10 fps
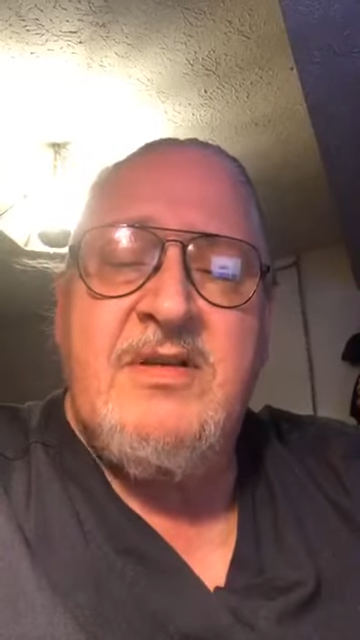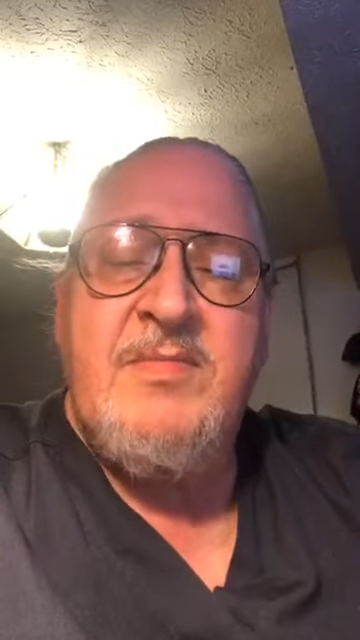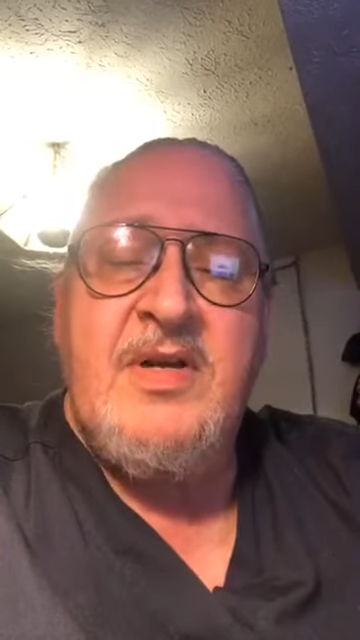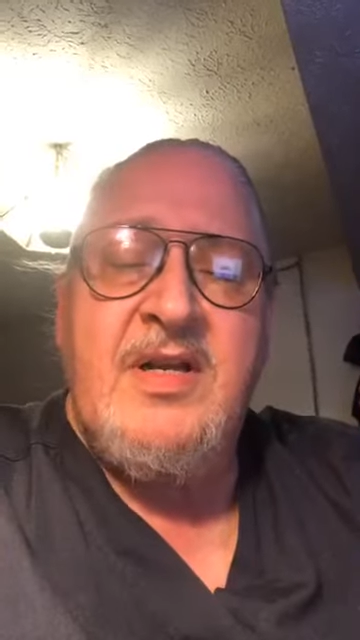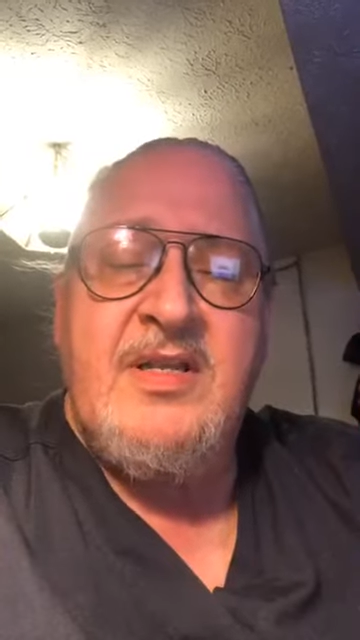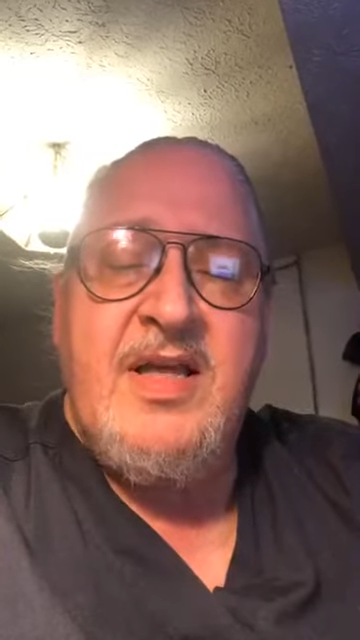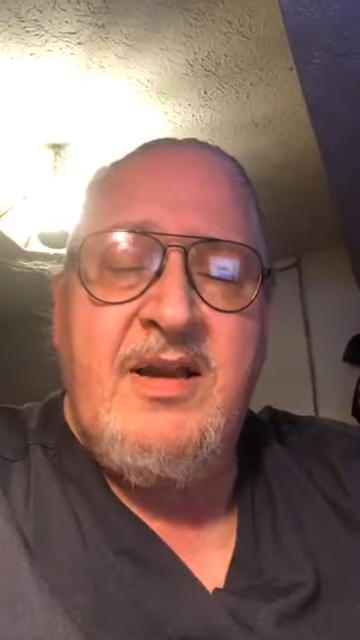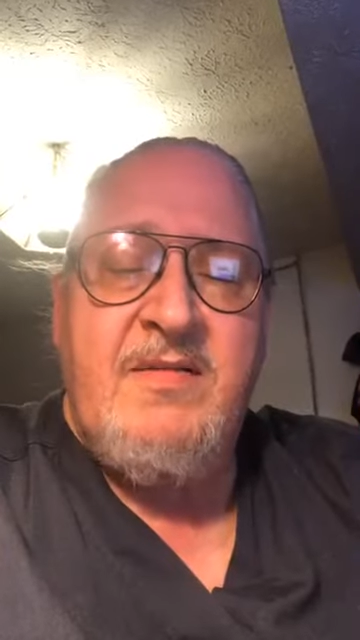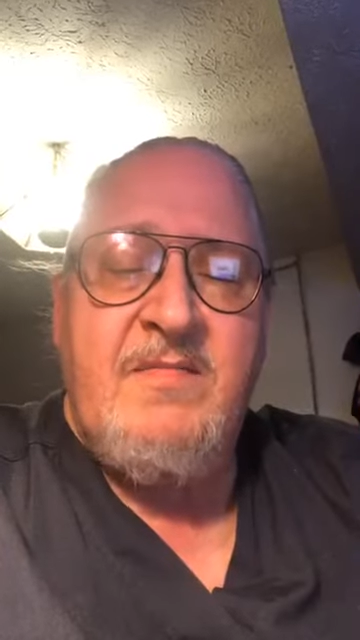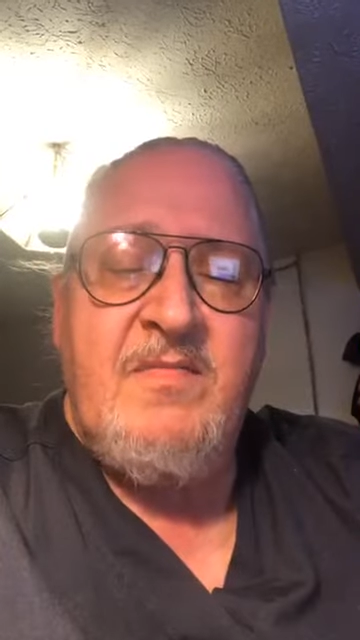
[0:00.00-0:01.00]
something like
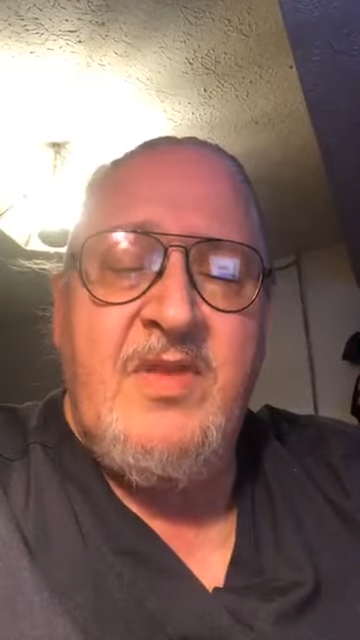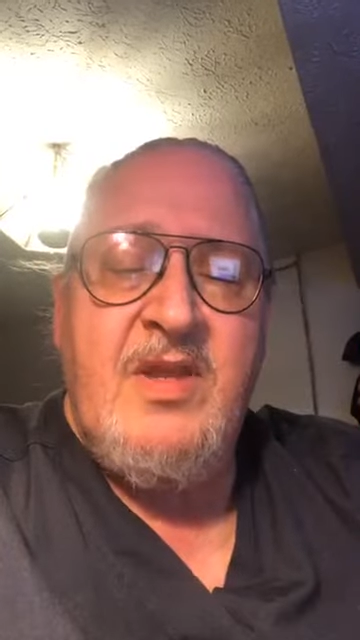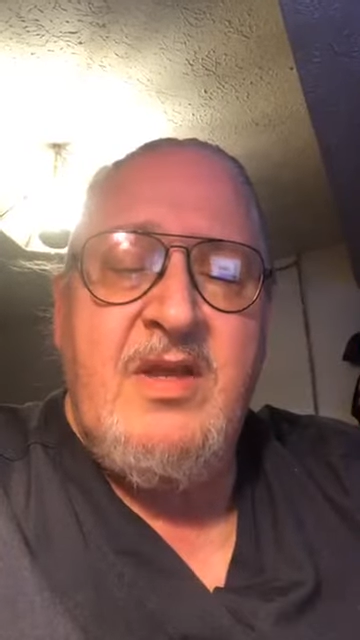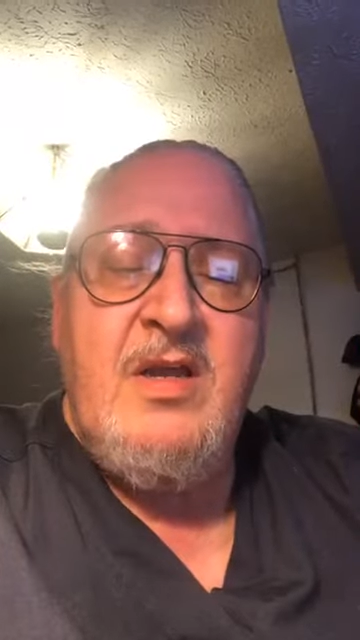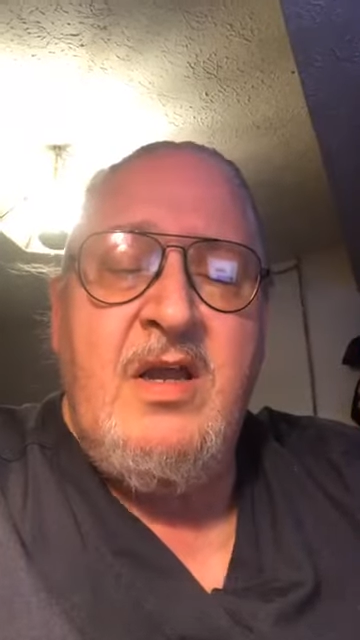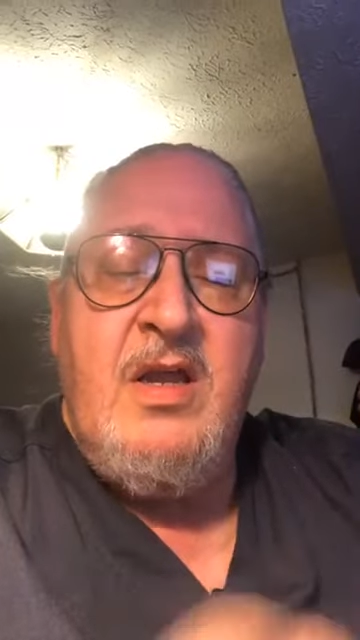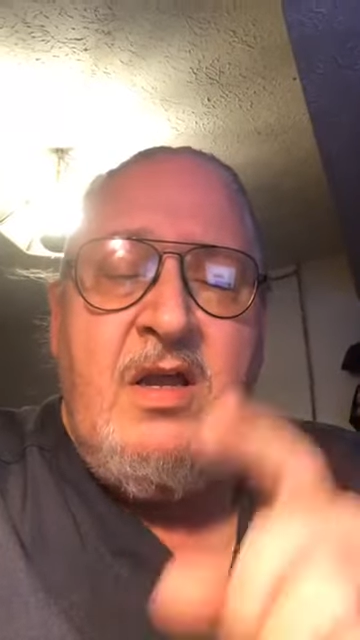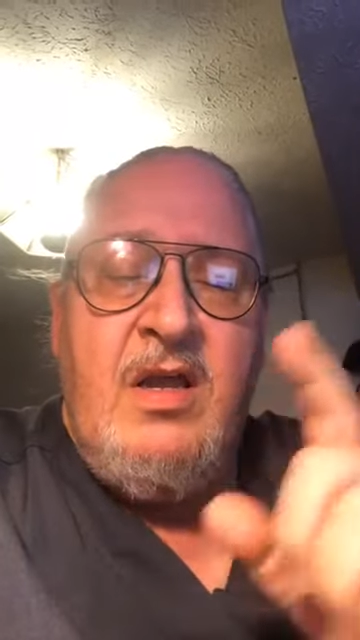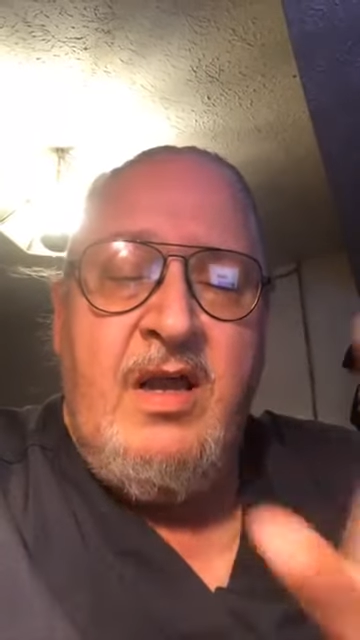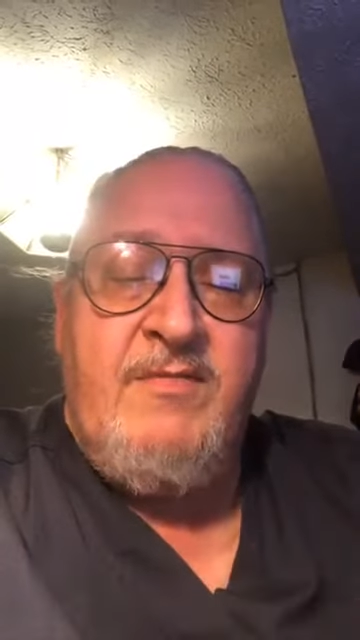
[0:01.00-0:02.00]

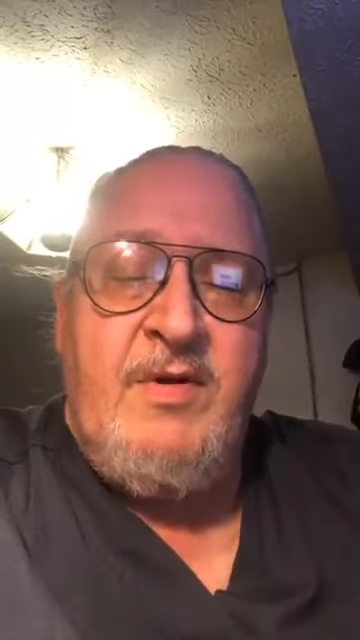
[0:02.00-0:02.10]
that.